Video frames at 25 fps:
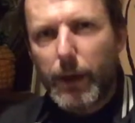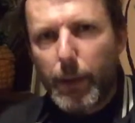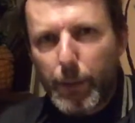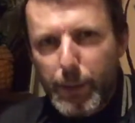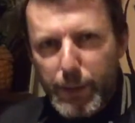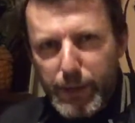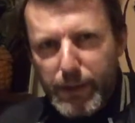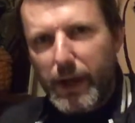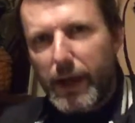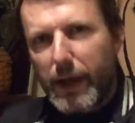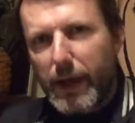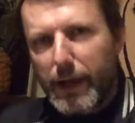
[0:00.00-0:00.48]

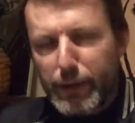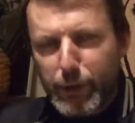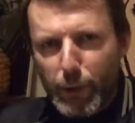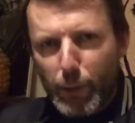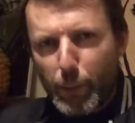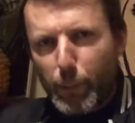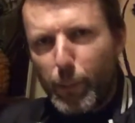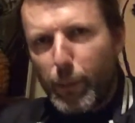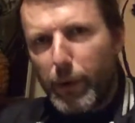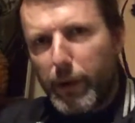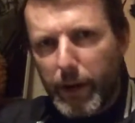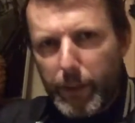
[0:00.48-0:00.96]
it's there
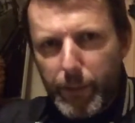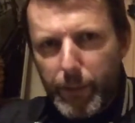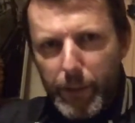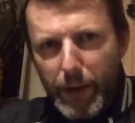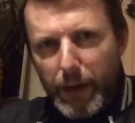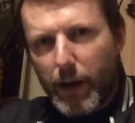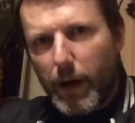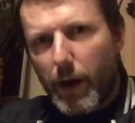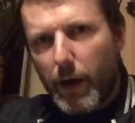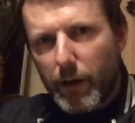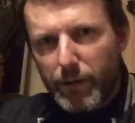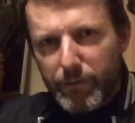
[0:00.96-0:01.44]
somewhere, but I
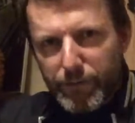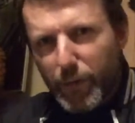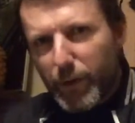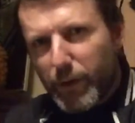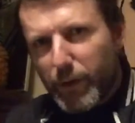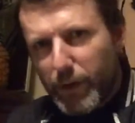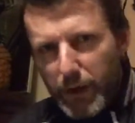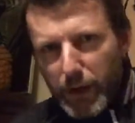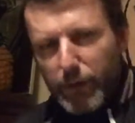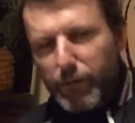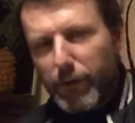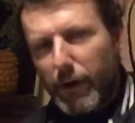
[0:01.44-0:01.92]
can't
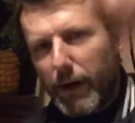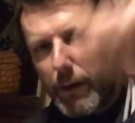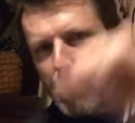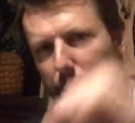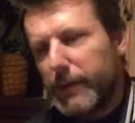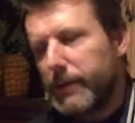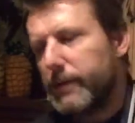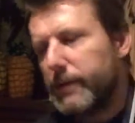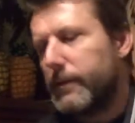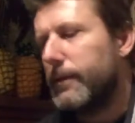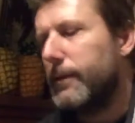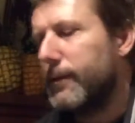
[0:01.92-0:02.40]
fucking grab
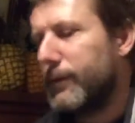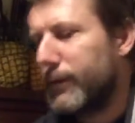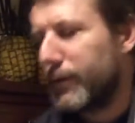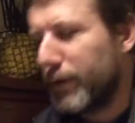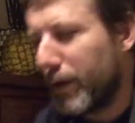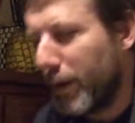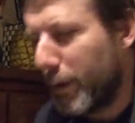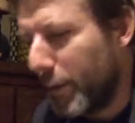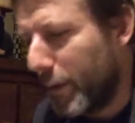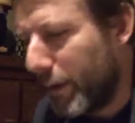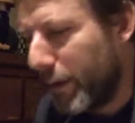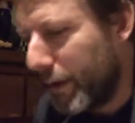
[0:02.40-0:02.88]
it.
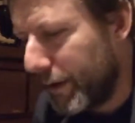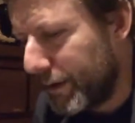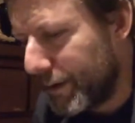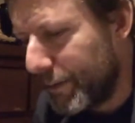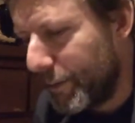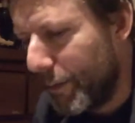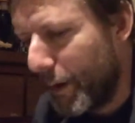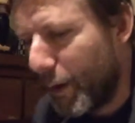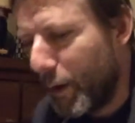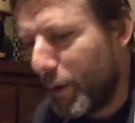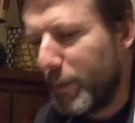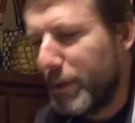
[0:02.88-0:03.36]
So at the
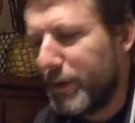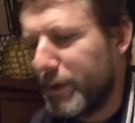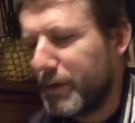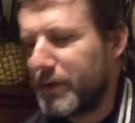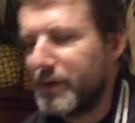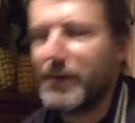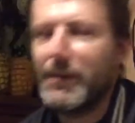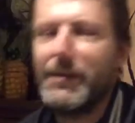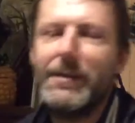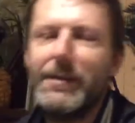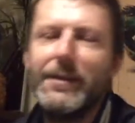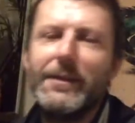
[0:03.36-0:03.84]

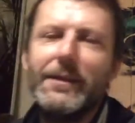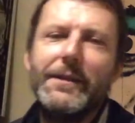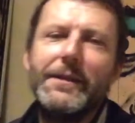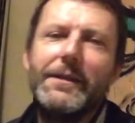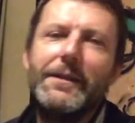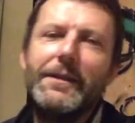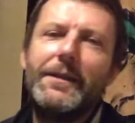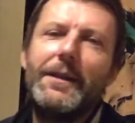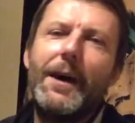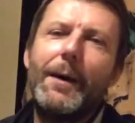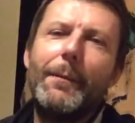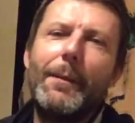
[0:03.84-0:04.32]
moment,
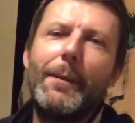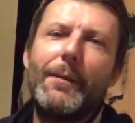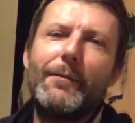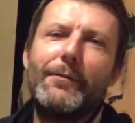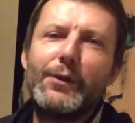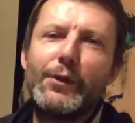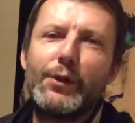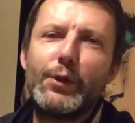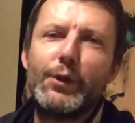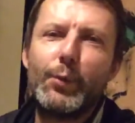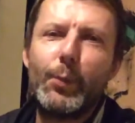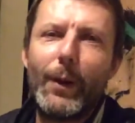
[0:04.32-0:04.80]
I'm having
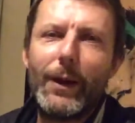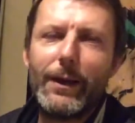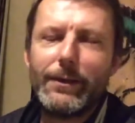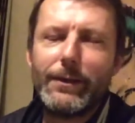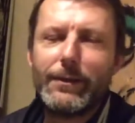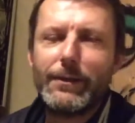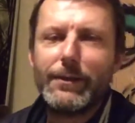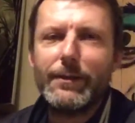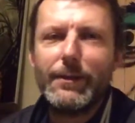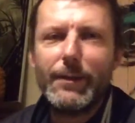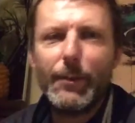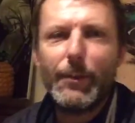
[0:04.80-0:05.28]
to
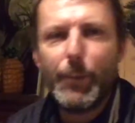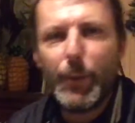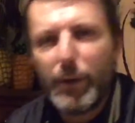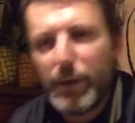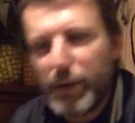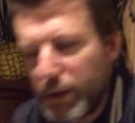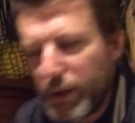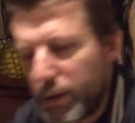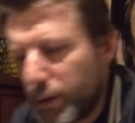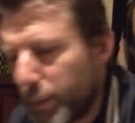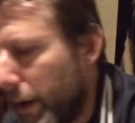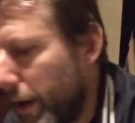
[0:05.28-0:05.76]
sweat. They're putting
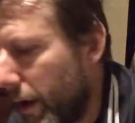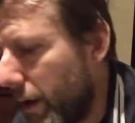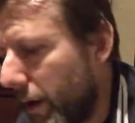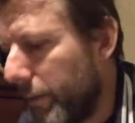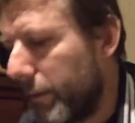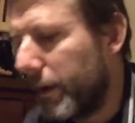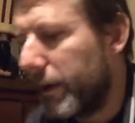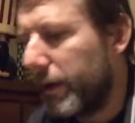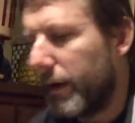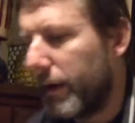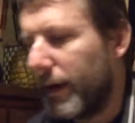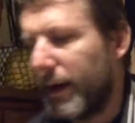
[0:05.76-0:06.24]
the sweat on
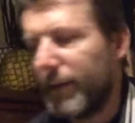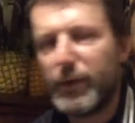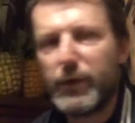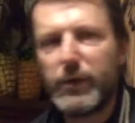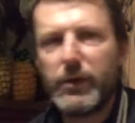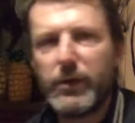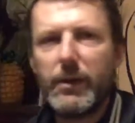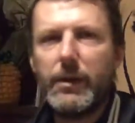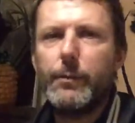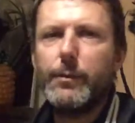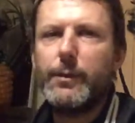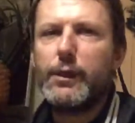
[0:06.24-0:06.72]
me. I'll have to
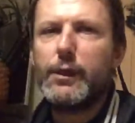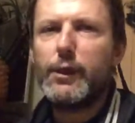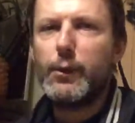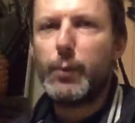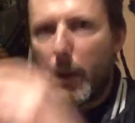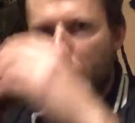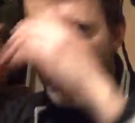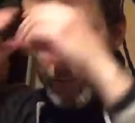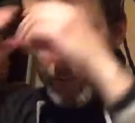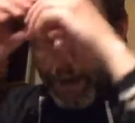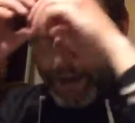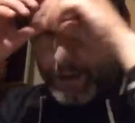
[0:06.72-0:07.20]
sit here with a
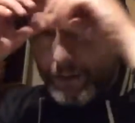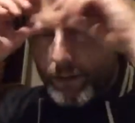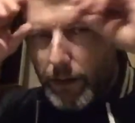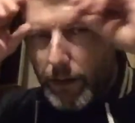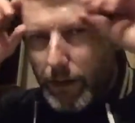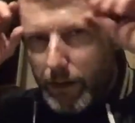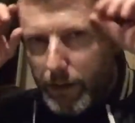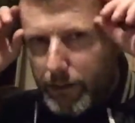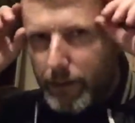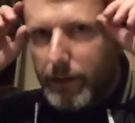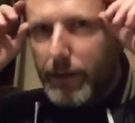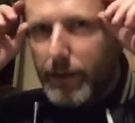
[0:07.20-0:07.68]
sweatband
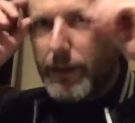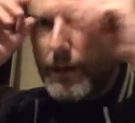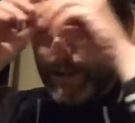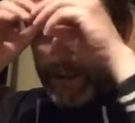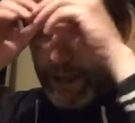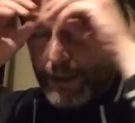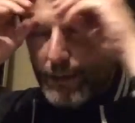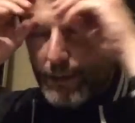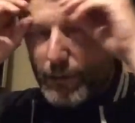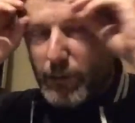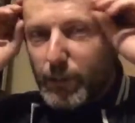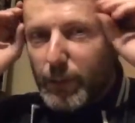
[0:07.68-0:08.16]
on.
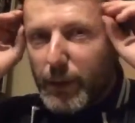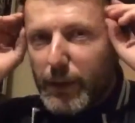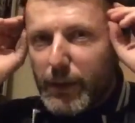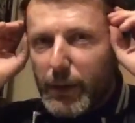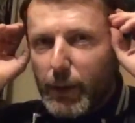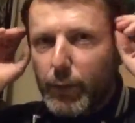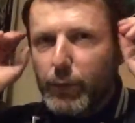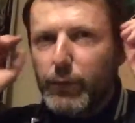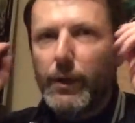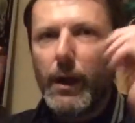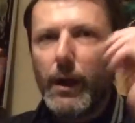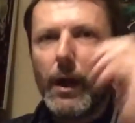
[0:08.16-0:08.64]
That's when
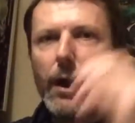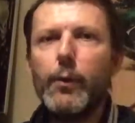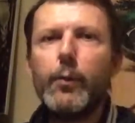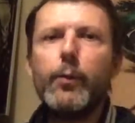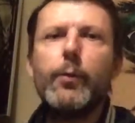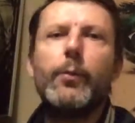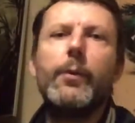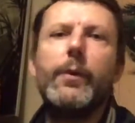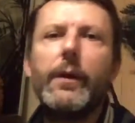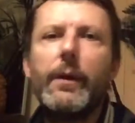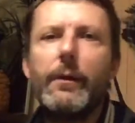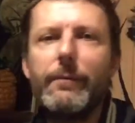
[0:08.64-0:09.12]
you'll know
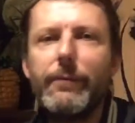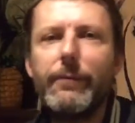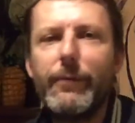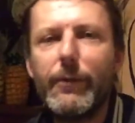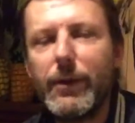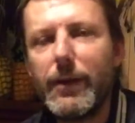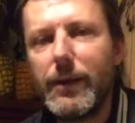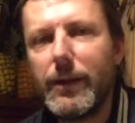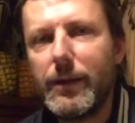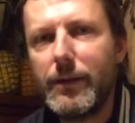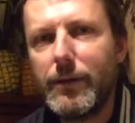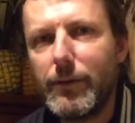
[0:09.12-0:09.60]
when I'm
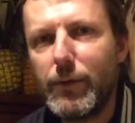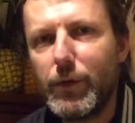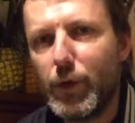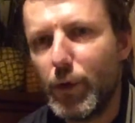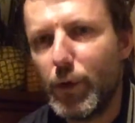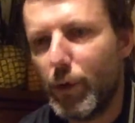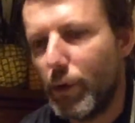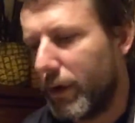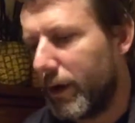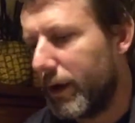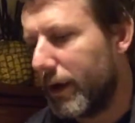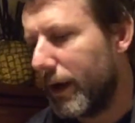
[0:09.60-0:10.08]
fucking
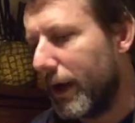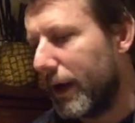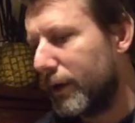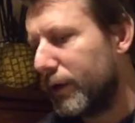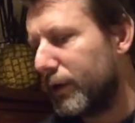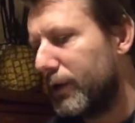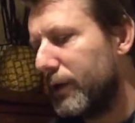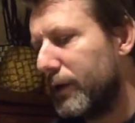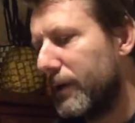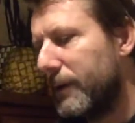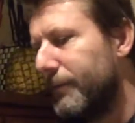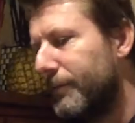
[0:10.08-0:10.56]
short of
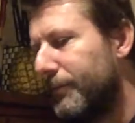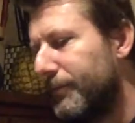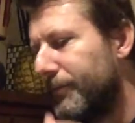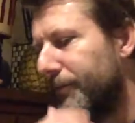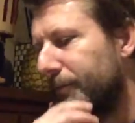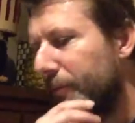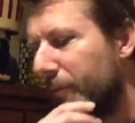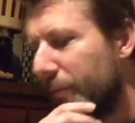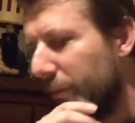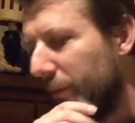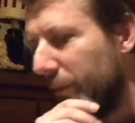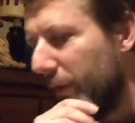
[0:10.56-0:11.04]
cash,
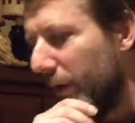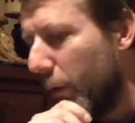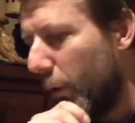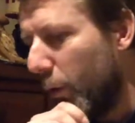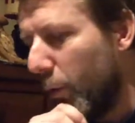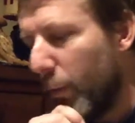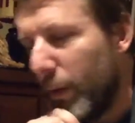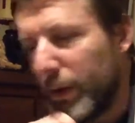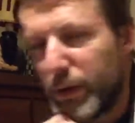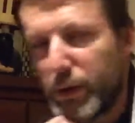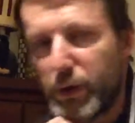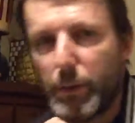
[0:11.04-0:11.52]
or
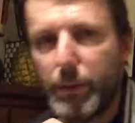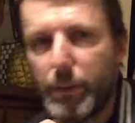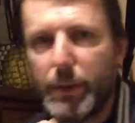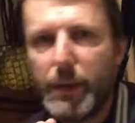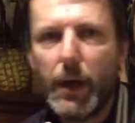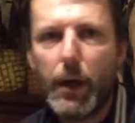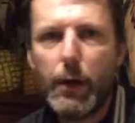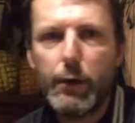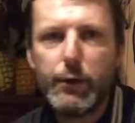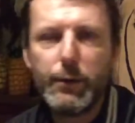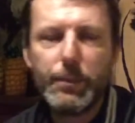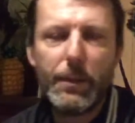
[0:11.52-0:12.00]
when somebody
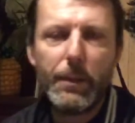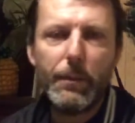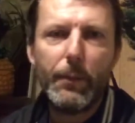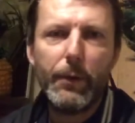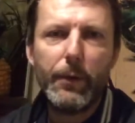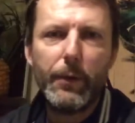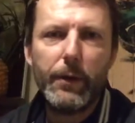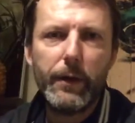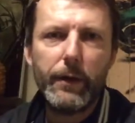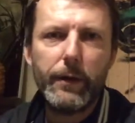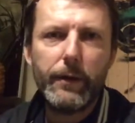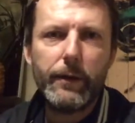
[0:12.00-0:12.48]
owes me
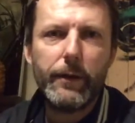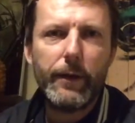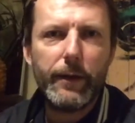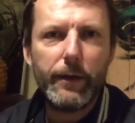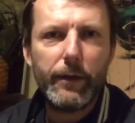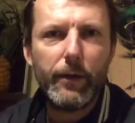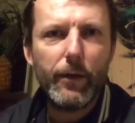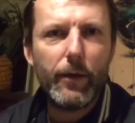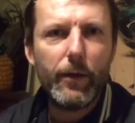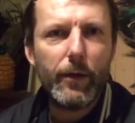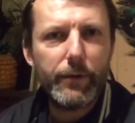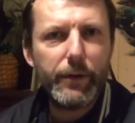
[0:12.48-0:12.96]
money and
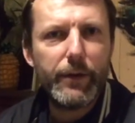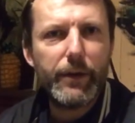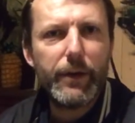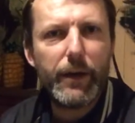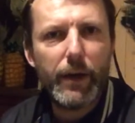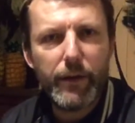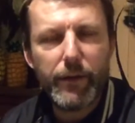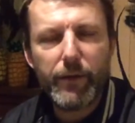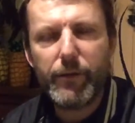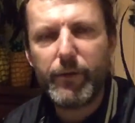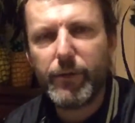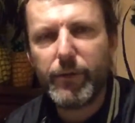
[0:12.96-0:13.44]

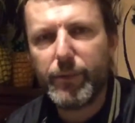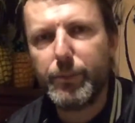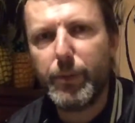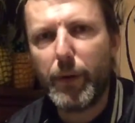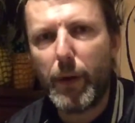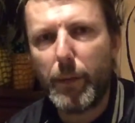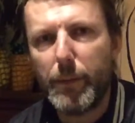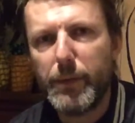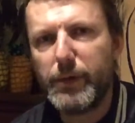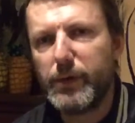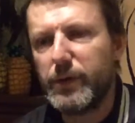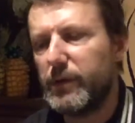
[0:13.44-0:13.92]
they've
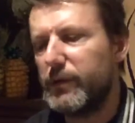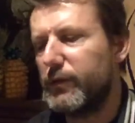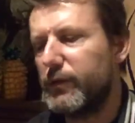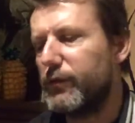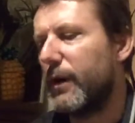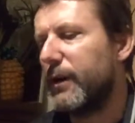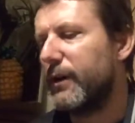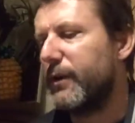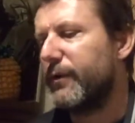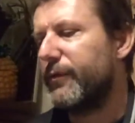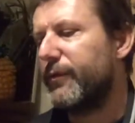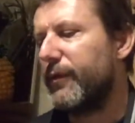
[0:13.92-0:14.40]
promised to
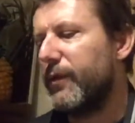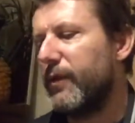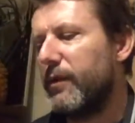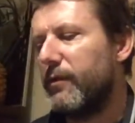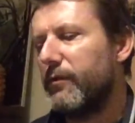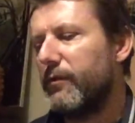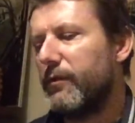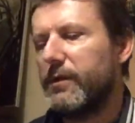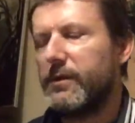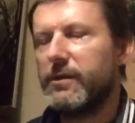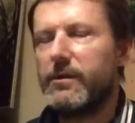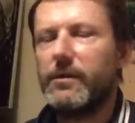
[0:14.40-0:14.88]

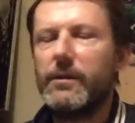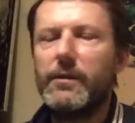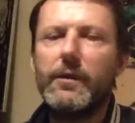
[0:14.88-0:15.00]
transfer it,